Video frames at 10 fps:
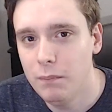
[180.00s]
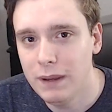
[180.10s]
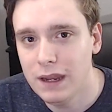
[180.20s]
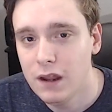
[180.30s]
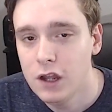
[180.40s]

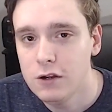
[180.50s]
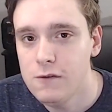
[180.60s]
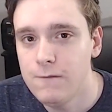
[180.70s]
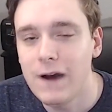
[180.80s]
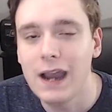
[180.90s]
bit to
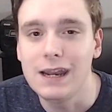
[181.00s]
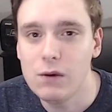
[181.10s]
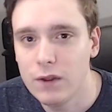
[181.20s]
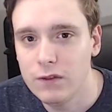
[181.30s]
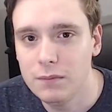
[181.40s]
find a
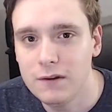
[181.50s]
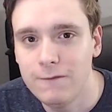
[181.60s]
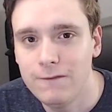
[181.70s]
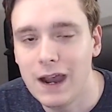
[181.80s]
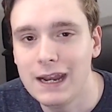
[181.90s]
rhythm, to
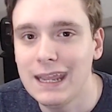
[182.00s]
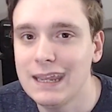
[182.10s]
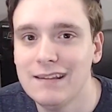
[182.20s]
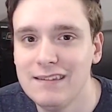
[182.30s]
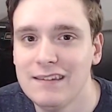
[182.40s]
find a
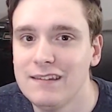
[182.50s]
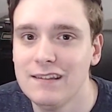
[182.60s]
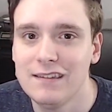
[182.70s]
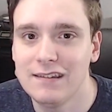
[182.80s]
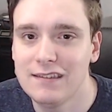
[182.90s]
consistent
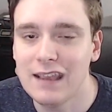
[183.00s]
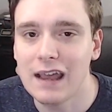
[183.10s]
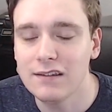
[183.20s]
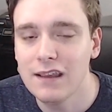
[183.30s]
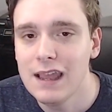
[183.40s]

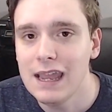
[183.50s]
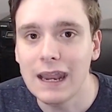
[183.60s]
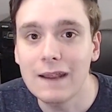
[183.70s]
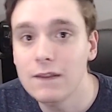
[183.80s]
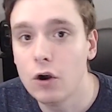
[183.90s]
success
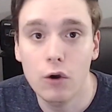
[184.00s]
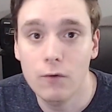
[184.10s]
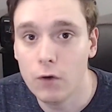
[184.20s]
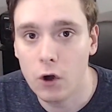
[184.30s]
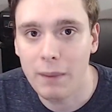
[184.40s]
in their
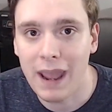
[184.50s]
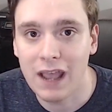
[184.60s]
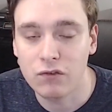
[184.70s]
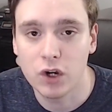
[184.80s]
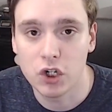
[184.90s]
overall
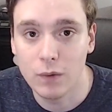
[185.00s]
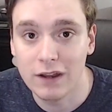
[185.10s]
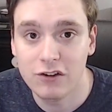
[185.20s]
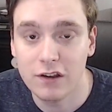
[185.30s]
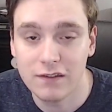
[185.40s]
pass rush, when
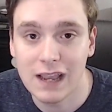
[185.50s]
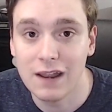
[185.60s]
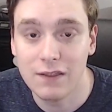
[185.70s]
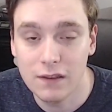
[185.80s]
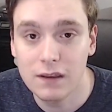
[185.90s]
it's just kind
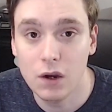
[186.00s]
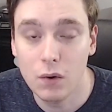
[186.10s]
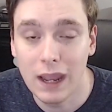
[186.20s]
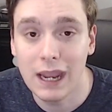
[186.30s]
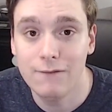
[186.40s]
of,
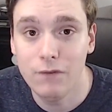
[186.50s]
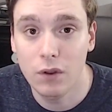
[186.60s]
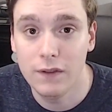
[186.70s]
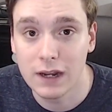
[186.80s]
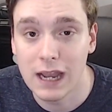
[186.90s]
a handful
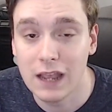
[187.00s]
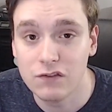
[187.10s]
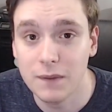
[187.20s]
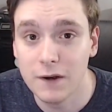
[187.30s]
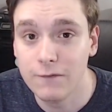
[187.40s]
of their guys
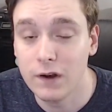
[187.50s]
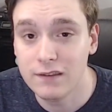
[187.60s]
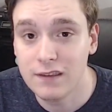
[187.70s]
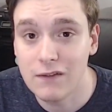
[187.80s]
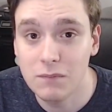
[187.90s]
from their front
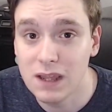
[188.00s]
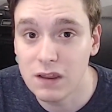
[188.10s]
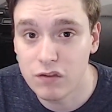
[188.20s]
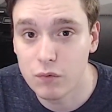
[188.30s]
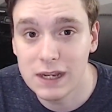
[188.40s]
7, be
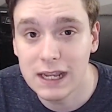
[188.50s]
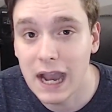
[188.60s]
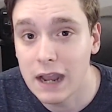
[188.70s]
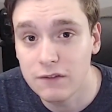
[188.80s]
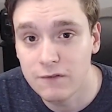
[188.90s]
it 3
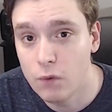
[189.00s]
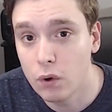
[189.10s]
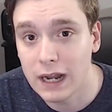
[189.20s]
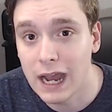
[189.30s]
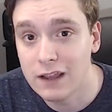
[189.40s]
guys,
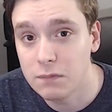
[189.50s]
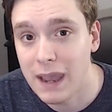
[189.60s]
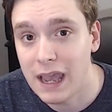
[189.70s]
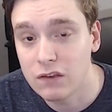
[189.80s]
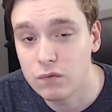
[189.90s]
4 guys
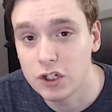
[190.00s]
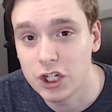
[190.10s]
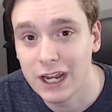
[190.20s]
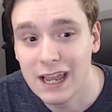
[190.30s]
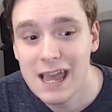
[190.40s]
pass
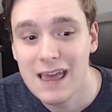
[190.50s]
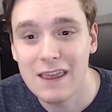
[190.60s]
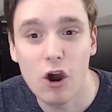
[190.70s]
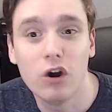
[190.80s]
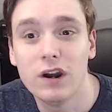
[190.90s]
rushing.
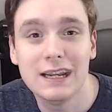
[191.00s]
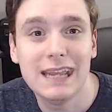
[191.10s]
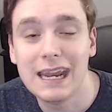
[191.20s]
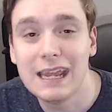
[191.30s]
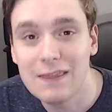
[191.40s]
They aren't
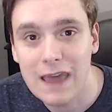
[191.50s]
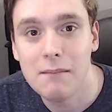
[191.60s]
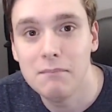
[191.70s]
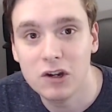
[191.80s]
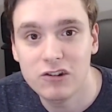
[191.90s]
getting
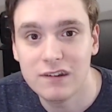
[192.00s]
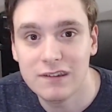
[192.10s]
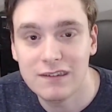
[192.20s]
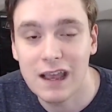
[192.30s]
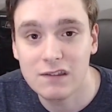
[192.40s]
that much
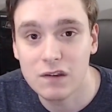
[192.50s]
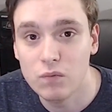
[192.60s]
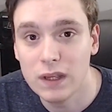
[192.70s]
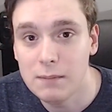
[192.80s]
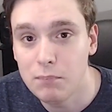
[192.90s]
success and
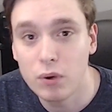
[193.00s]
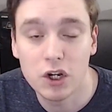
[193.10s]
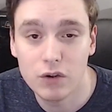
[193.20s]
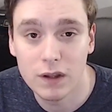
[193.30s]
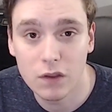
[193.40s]
really
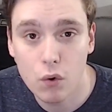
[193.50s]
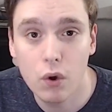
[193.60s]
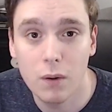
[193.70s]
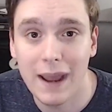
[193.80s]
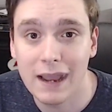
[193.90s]
pressuring the
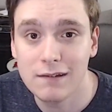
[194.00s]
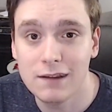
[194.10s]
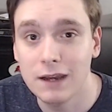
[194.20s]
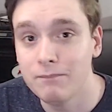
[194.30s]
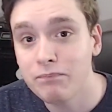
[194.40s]
quarterback a
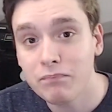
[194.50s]
ton.